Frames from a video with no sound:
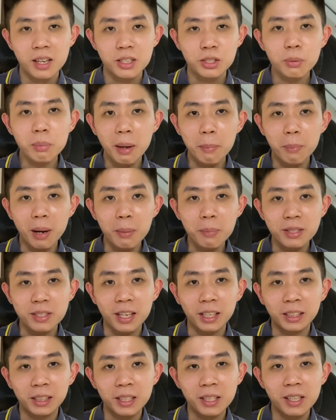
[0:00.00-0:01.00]
So my mom is
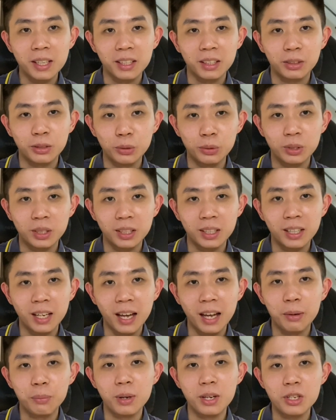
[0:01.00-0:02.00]
actually a tutor,
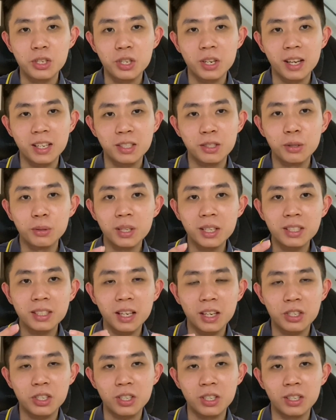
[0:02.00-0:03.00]
and when she had students
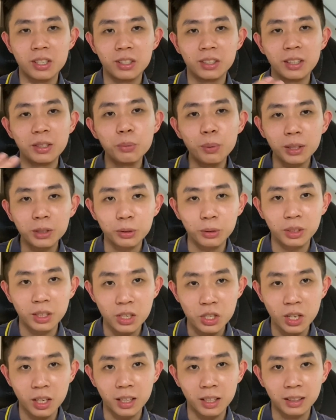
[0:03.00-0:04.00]
that she didn't want to
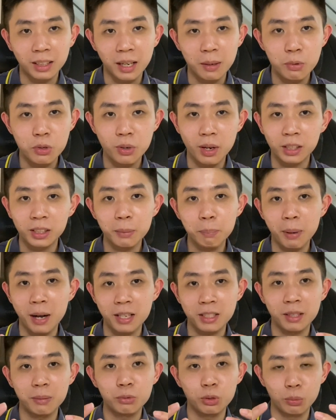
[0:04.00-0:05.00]
teach at that time, she actually
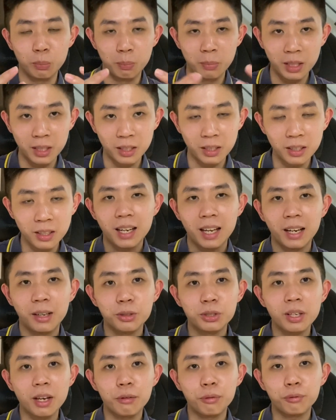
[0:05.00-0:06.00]
passed them to me. And I
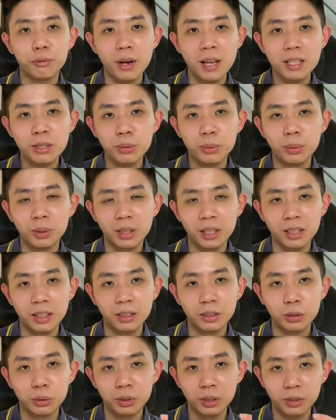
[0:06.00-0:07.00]
also have friends who were in the
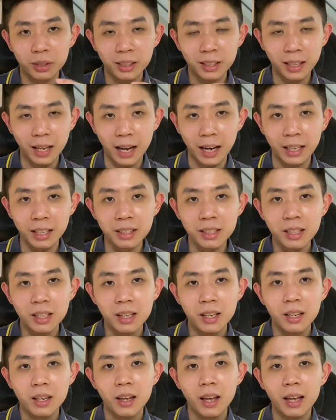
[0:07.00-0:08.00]
tutoring line,
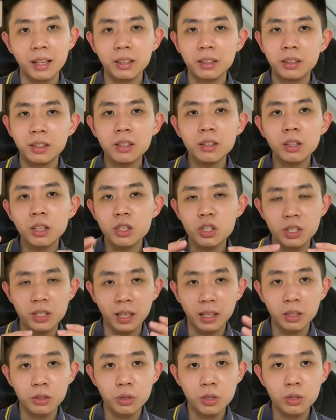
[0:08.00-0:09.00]
and they didn't teach
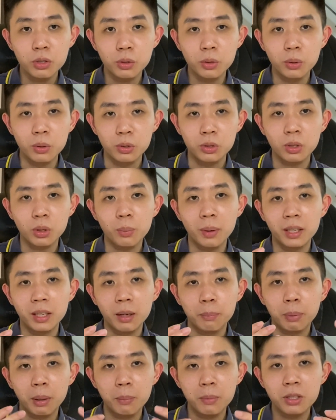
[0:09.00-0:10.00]
secondary school, so when their
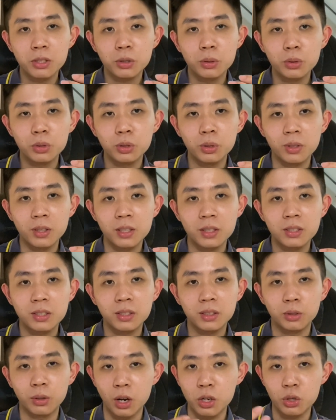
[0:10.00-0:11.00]
primary school students
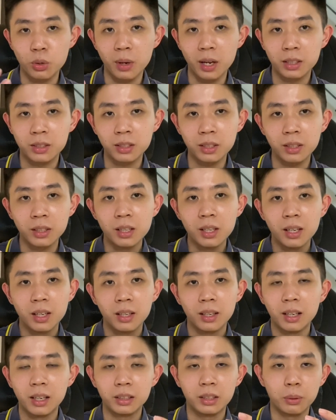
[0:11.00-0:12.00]
graduated,
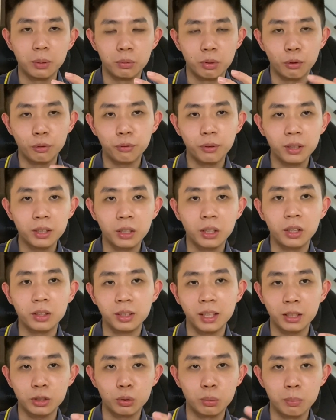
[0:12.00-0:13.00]
they would refer the
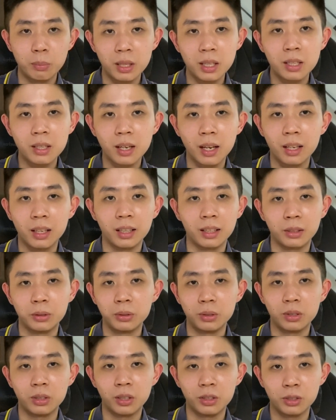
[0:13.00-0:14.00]
contact to me, and I
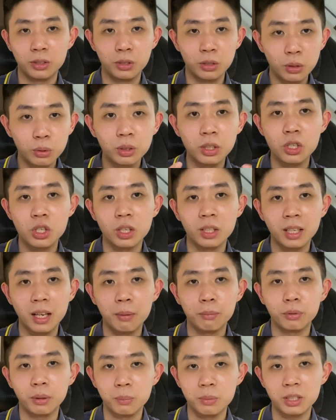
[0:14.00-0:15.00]
could continue teaching
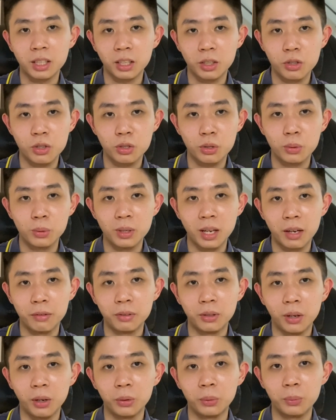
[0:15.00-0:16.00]
them from secondary school
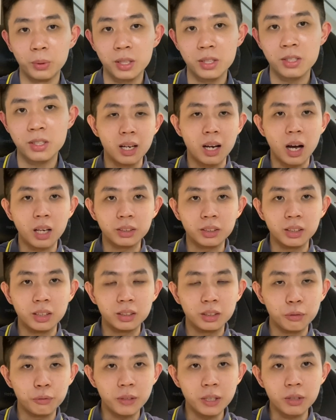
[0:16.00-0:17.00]
level onwards.
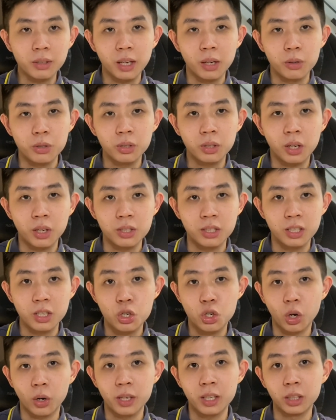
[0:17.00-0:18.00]
Alternatively, you can also consider
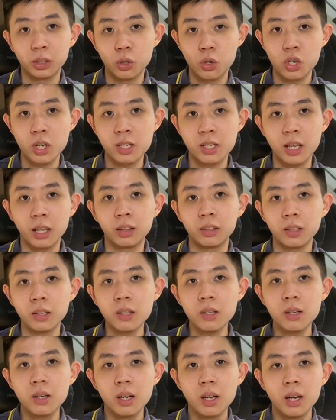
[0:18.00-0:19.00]
joining a tuition
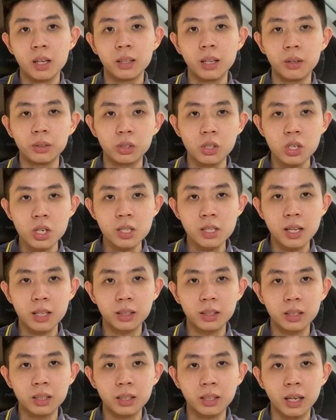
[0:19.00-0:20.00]
center. Now, a tuition
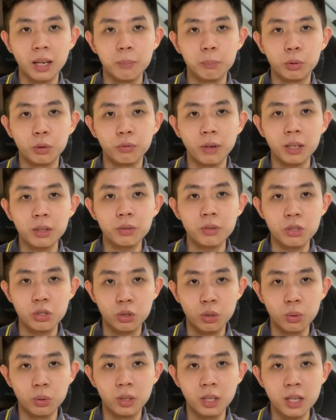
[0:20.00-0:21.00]
center can provide you with
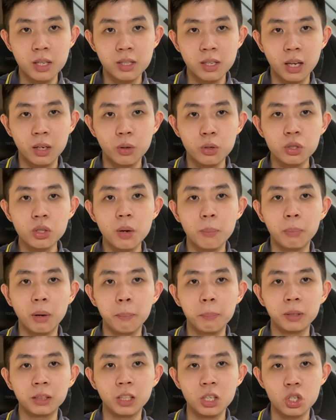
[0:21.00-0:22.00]
students and also a
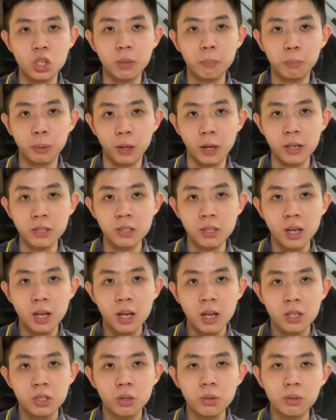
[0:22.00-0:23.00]
proper teaching place,
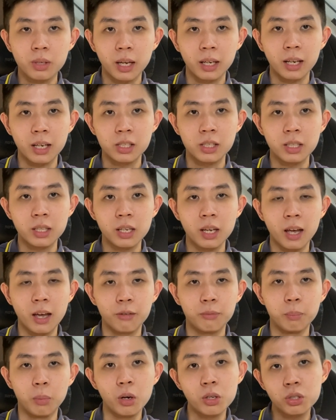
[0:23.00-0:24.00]
so you can actually have
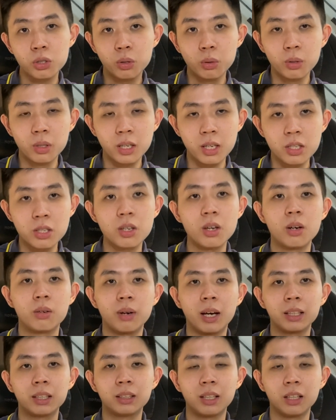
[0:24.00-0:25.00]
more students
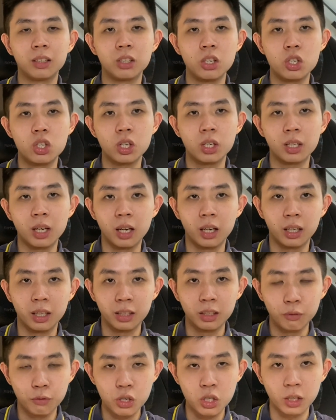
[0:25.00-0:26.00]
rather than teaching
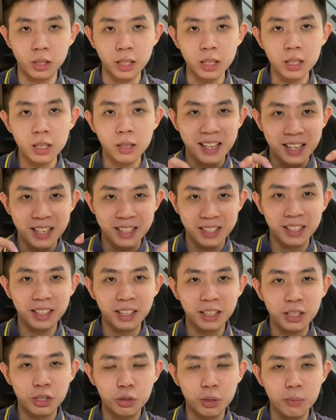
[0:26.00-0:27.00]
individually. See
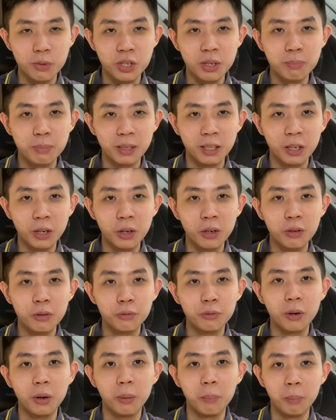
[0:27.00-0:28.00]
the description below
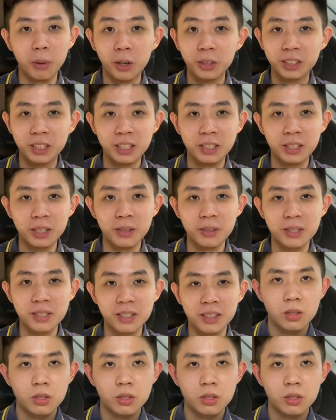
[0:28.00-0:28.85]
for more details.